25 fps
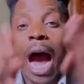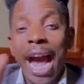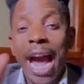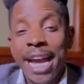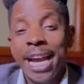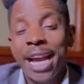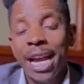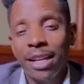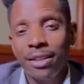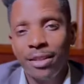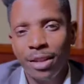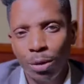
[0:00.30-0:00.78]

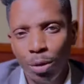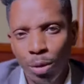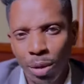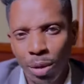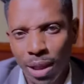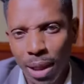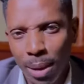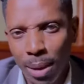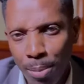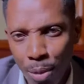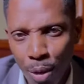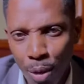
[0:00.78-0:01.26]
Hi guys, at
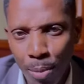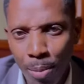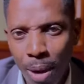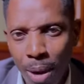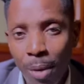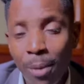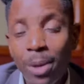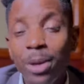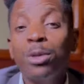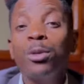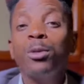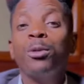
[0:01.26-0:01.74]
Not Time
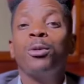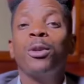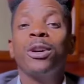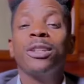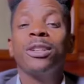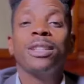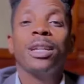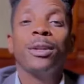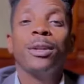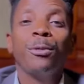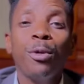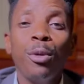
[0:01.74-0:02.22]
Mob. I want to
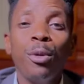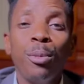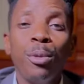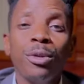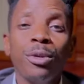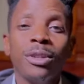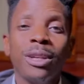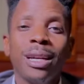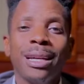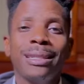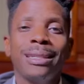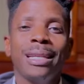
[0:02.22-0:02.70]
first and
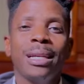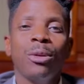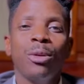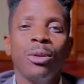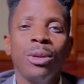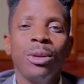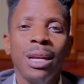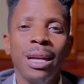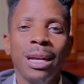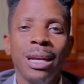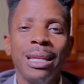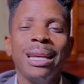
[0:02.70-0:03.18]
foremost
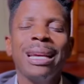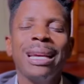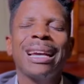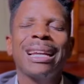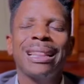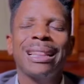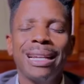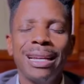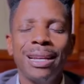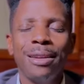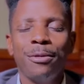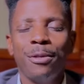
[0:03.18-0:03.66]
categorically
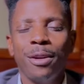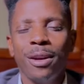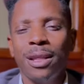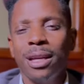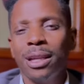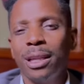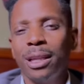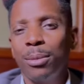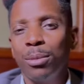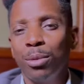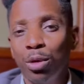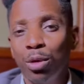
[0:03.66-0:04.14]

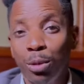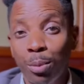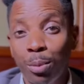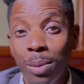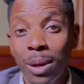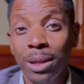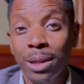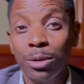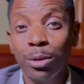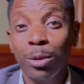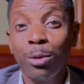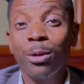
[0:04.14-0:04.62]
clarify that I'm
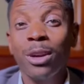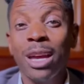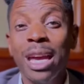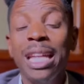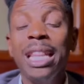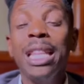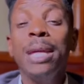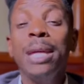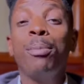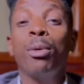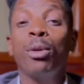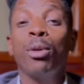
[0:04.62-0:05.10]
not part of
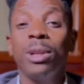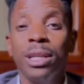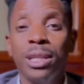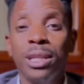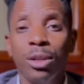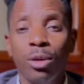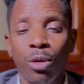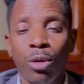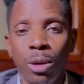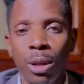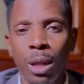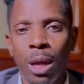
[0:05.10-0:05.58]
any
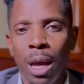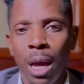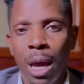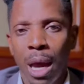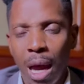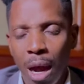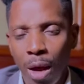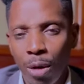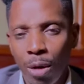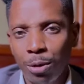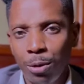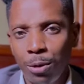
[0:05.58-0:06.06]
political
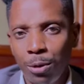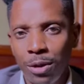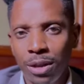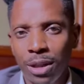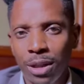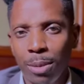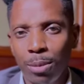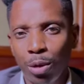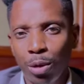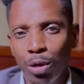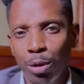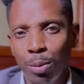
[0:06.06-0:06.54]

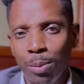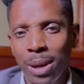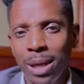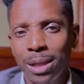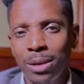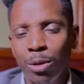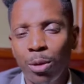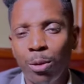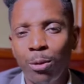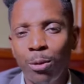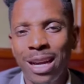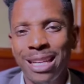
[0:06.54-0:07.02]
outfit. I'm not
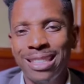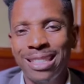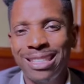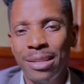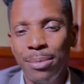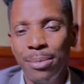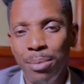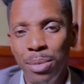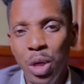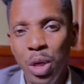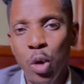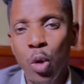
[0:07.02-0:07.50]
part of
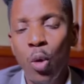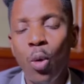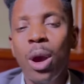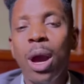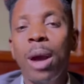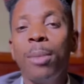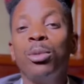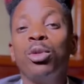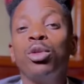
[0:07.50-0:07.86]
Azimio.